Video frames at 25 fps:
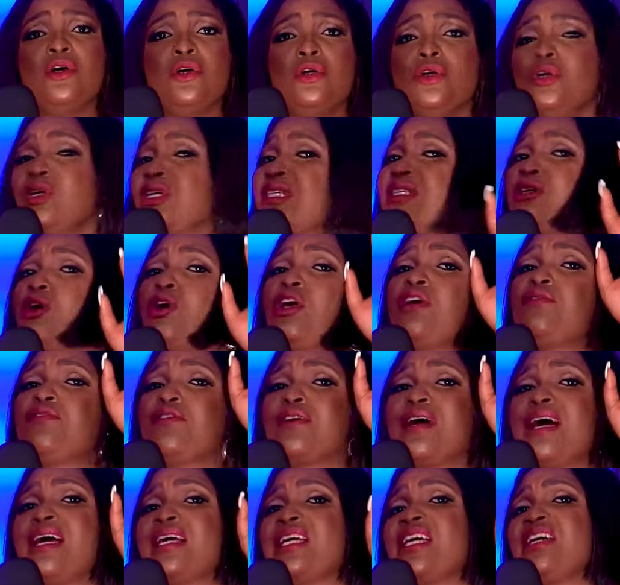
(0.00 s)
If you
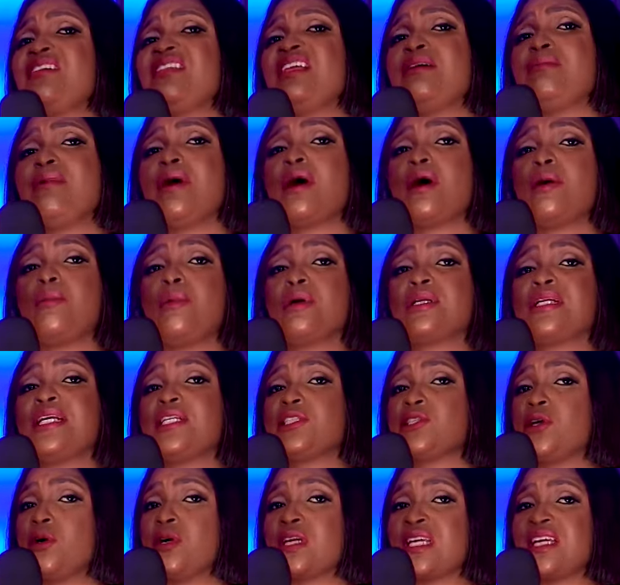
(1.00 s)
can give them
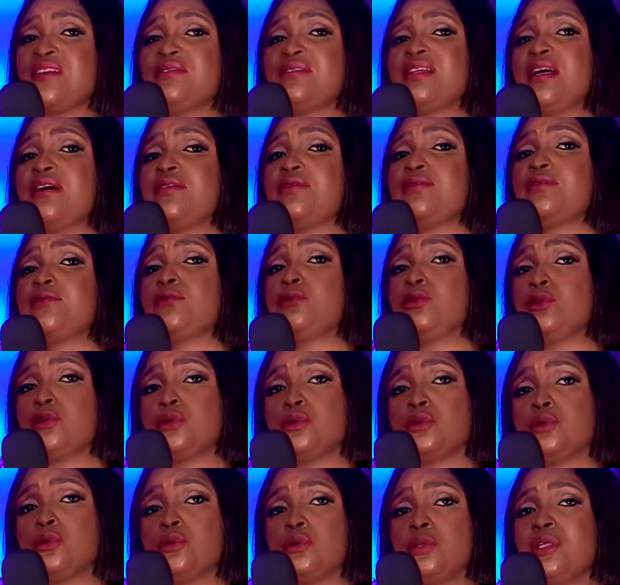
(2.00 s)
accommodation, give them food,
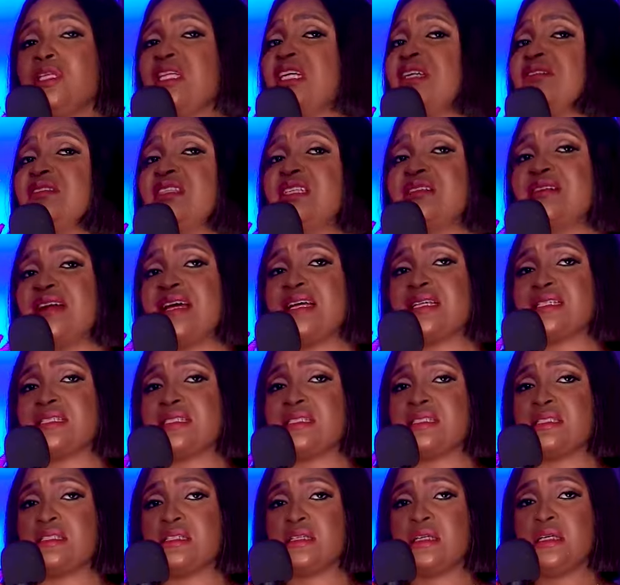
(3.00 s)
leave the
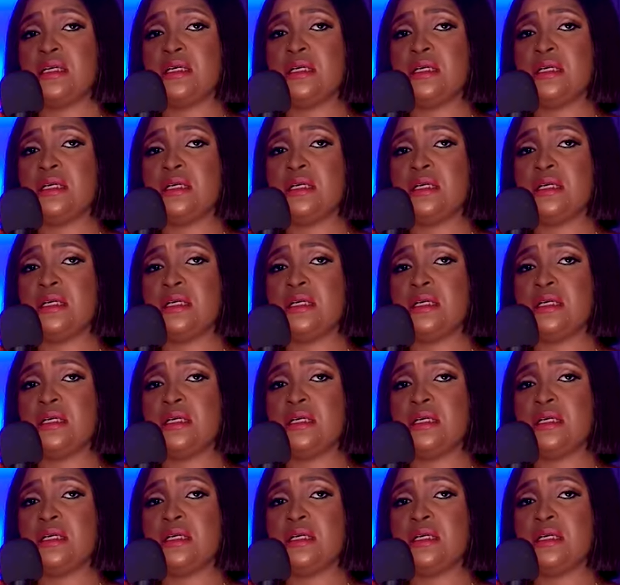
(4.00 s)
rest.